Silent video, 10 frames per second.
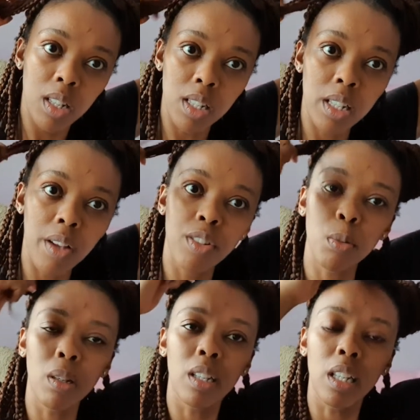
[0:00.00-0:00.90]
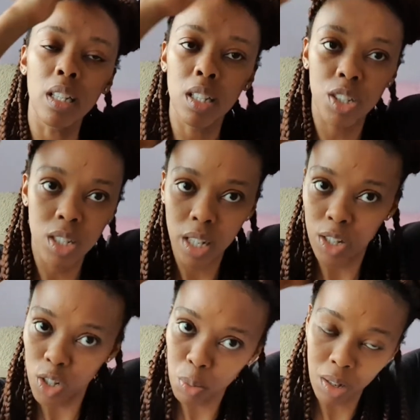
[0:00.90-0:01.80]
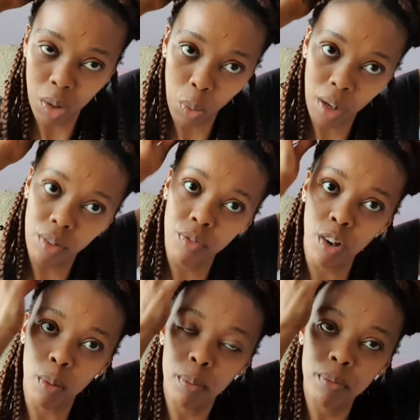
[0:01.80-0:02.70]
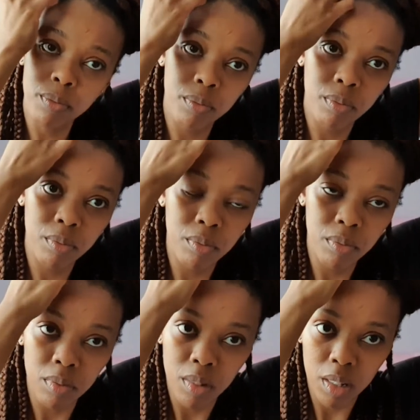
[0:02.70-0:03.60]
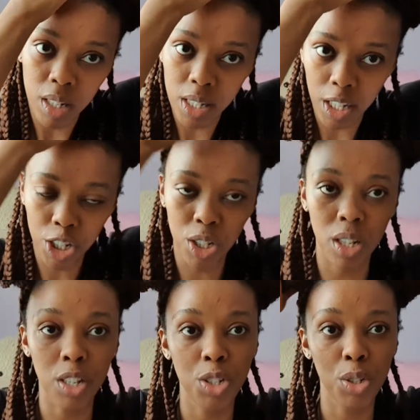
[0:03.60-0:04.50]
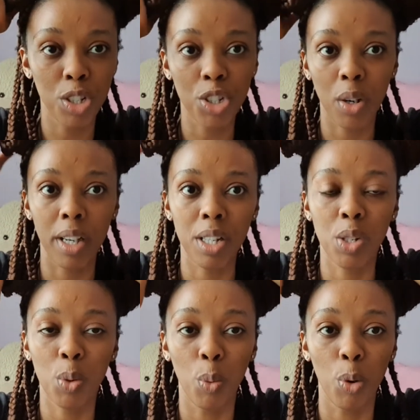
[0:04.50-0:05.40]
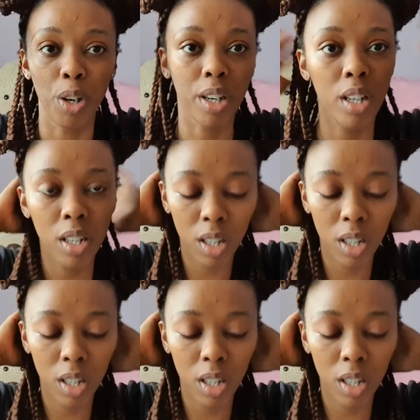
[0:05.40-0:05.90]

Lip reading: Doesn't have to be neat, it just has to be away from the section that you're trying to work